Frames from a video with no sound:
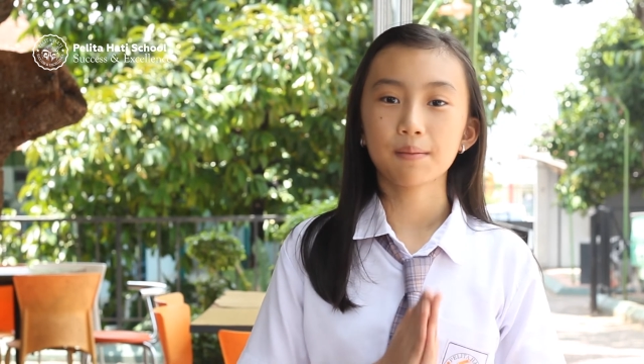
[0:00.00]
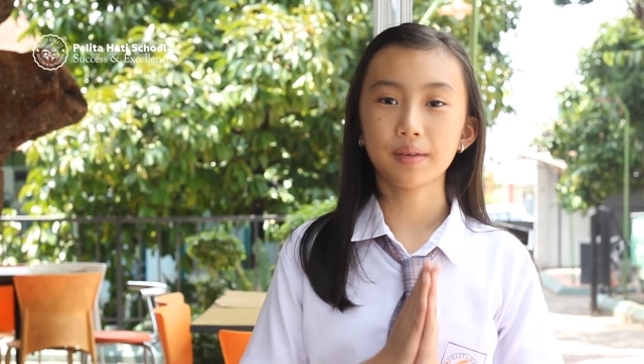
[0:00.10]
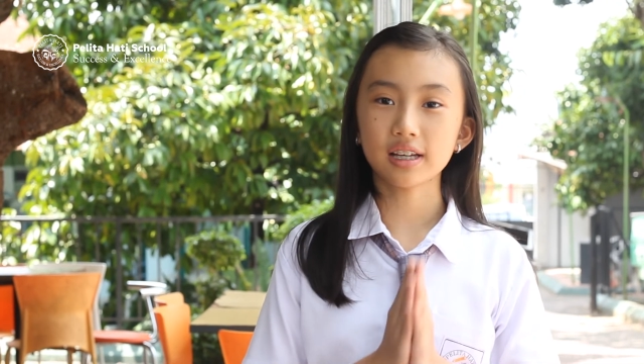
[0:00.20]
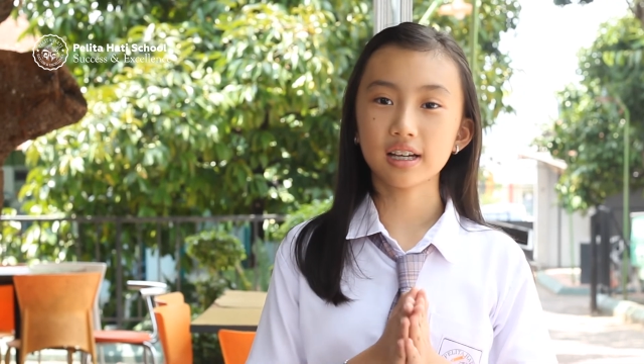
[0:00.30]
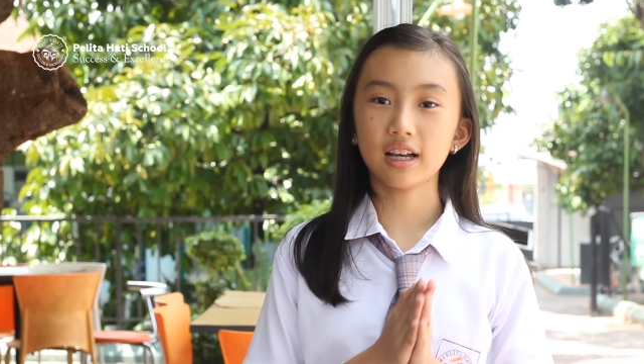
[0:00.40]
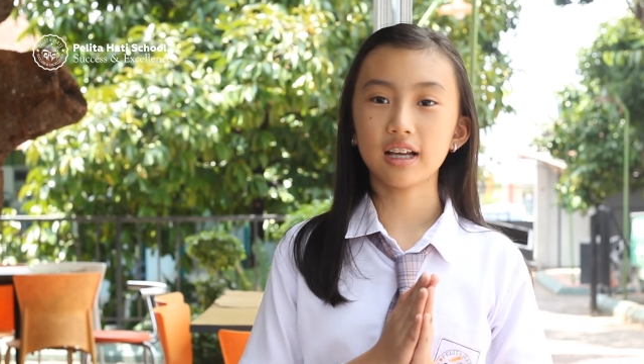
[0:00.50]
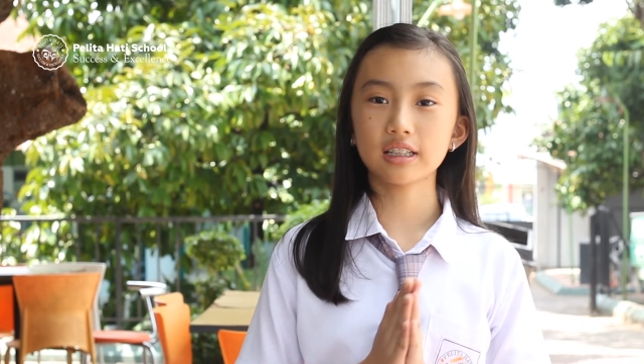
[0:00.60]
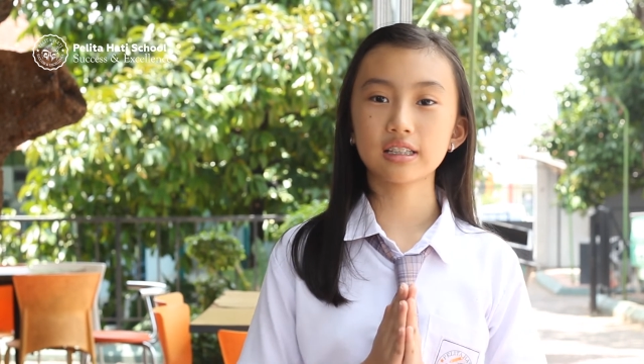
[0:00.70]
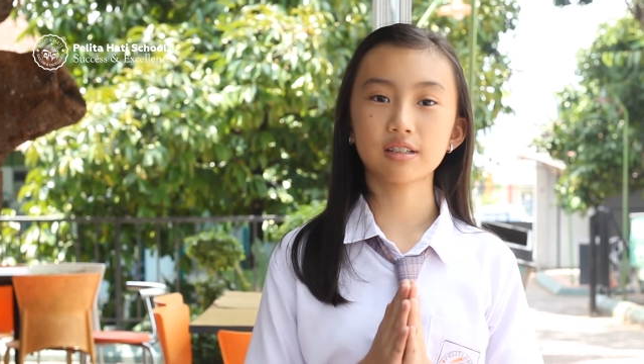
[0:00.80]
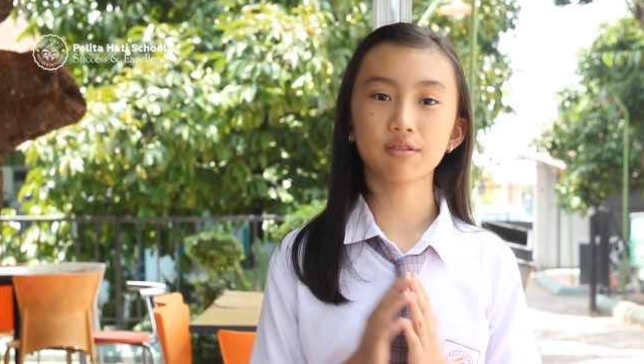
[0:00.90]

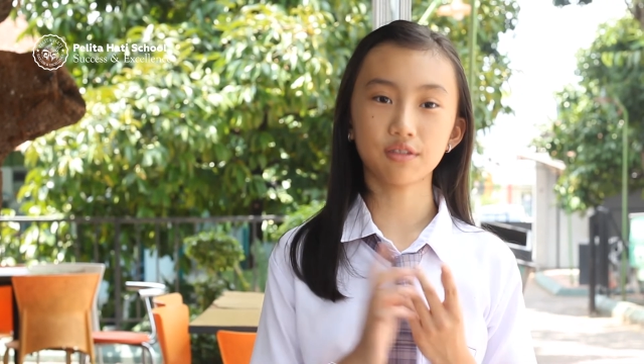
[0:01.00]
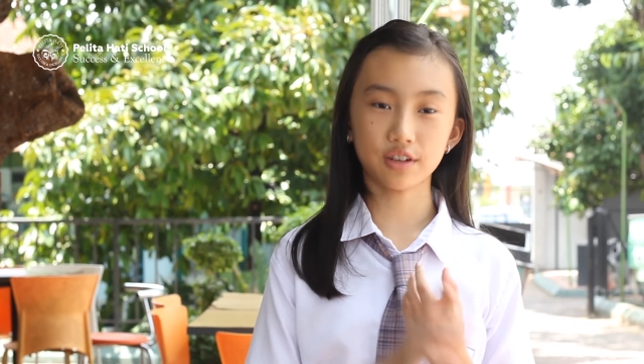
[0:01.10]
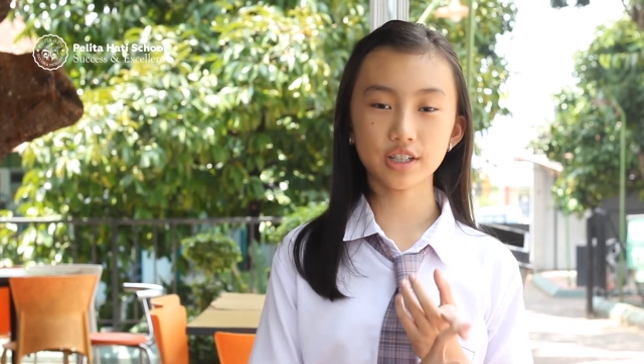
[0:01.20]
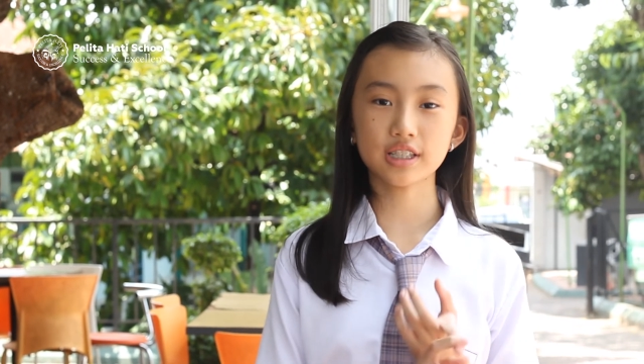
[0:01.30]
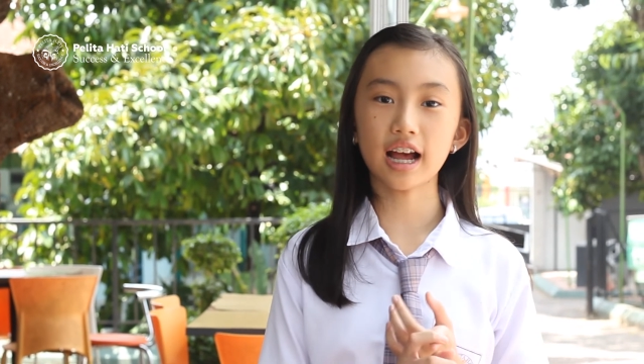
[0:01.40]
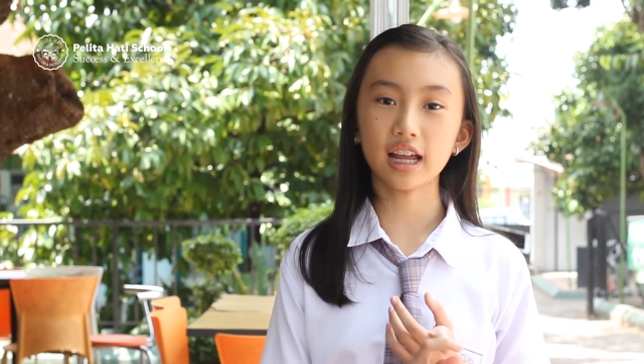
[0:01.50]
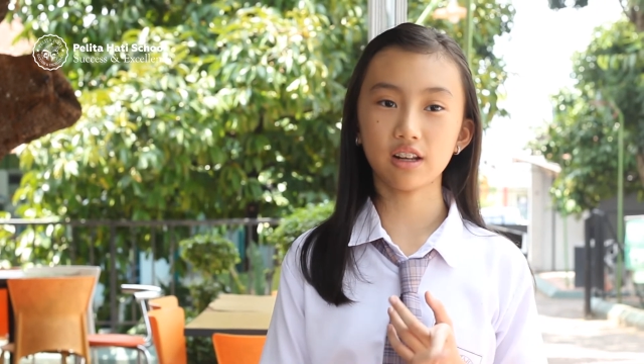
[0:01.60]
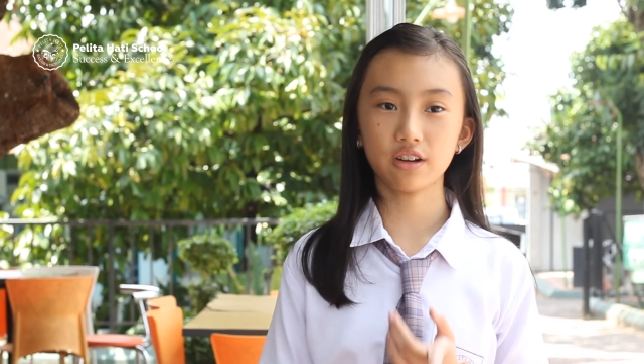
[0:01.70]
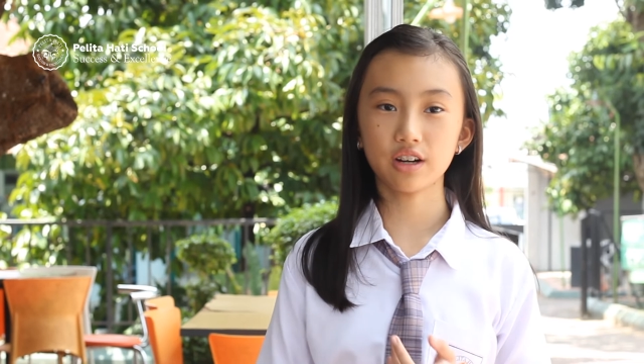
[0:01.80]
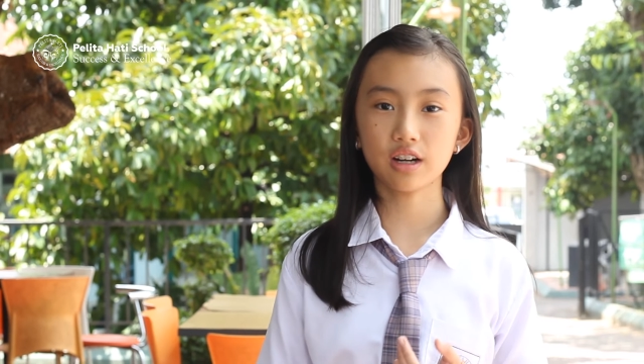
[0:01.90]
because first I
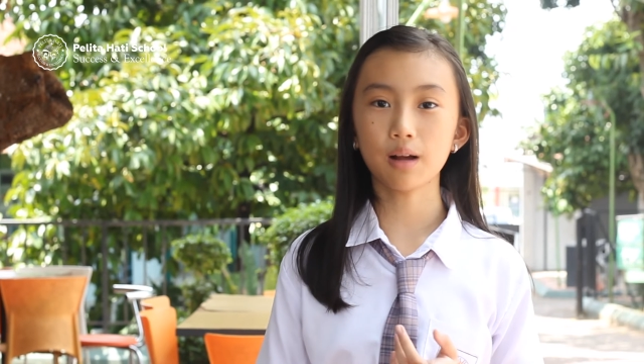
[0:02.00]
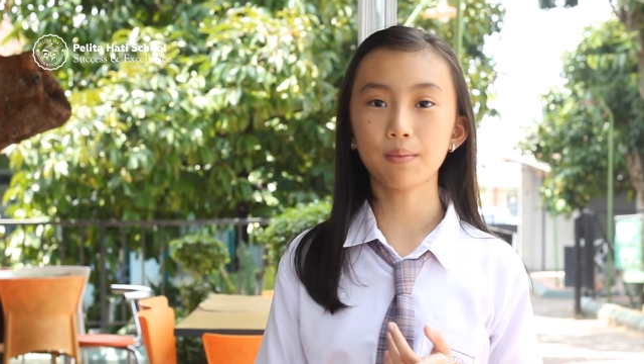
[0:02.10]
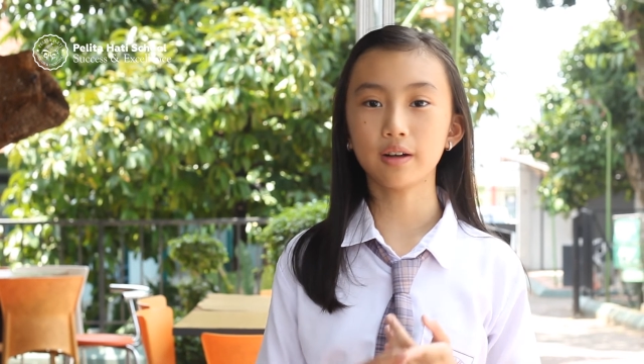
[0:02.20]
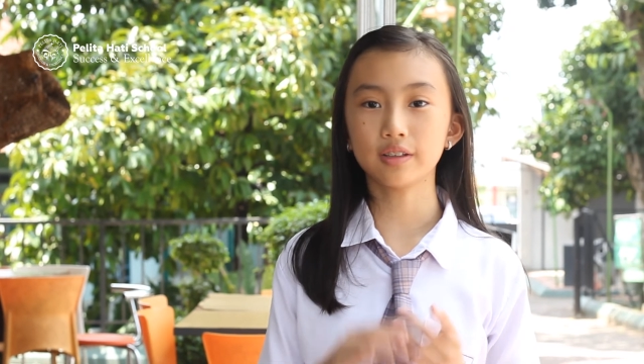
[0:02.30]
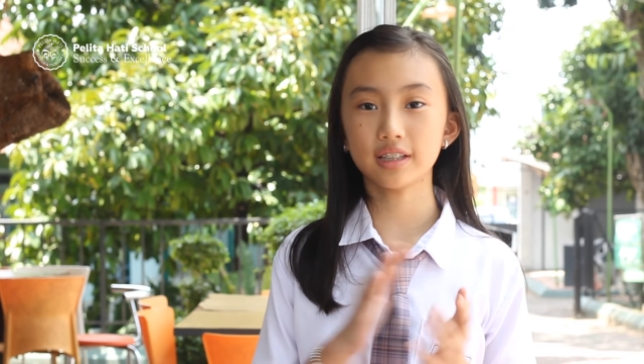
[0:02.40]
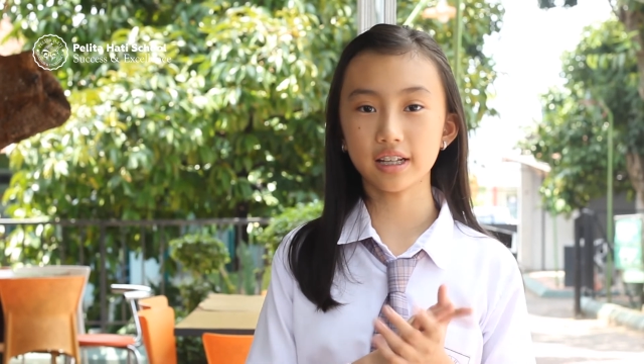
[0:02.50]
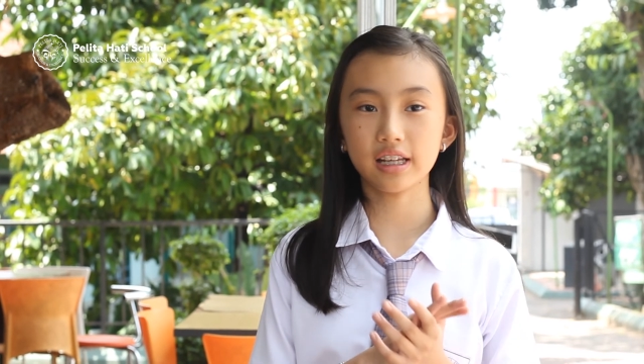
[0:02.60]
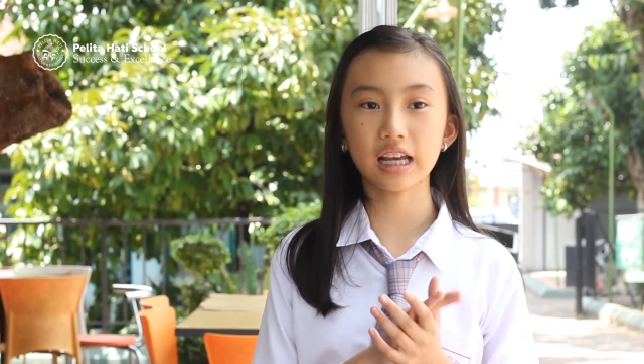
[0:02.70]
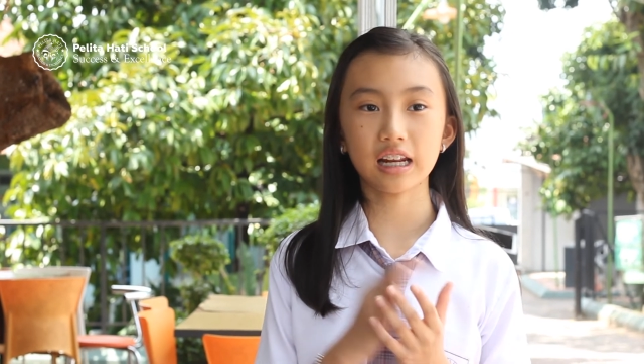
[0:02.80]
learned about studying